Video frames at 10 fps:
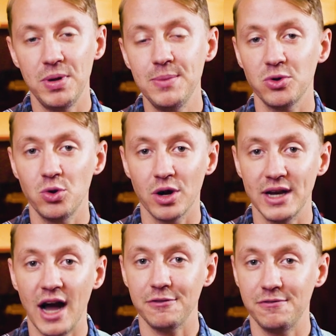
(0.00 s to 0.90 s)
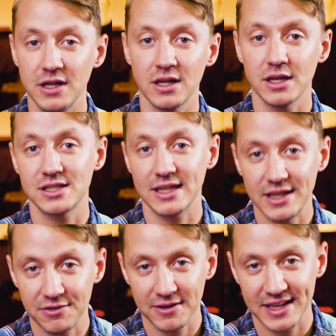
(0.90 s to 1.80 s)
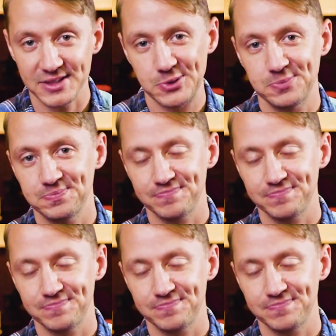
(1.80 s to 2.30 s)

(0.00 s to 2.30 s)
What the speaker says: people who are not feeling significant.